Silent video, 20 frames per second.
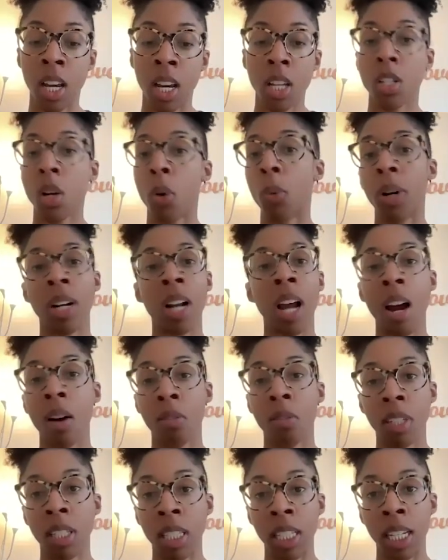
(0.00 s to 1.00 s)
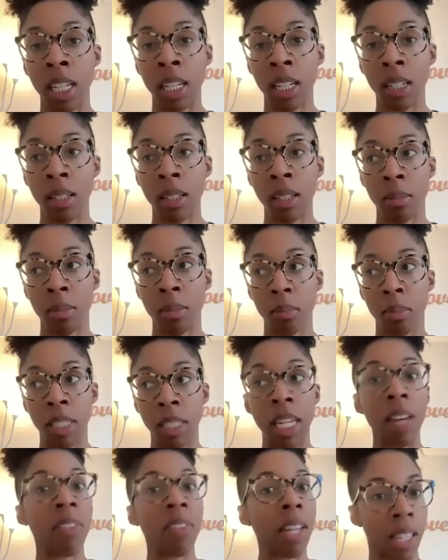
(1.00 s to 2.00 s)
So we're not really
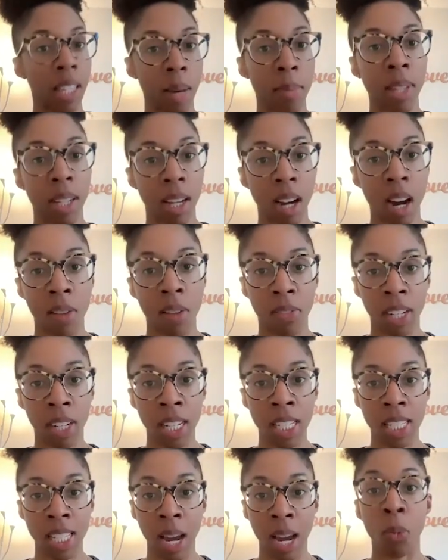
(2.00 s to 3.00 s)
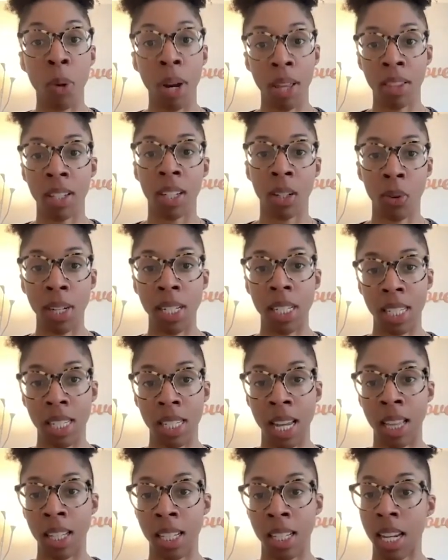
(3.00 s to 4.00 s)
giving them the confidence that what they're going to
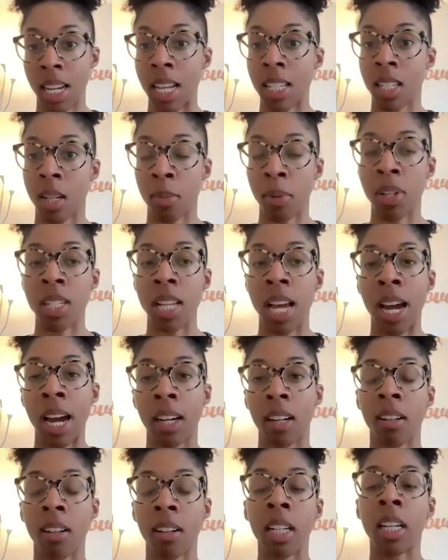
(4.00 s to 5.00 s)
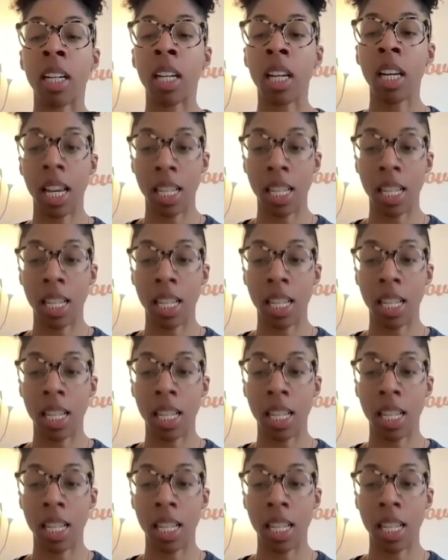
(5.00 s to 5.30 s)
send this customer is accurate.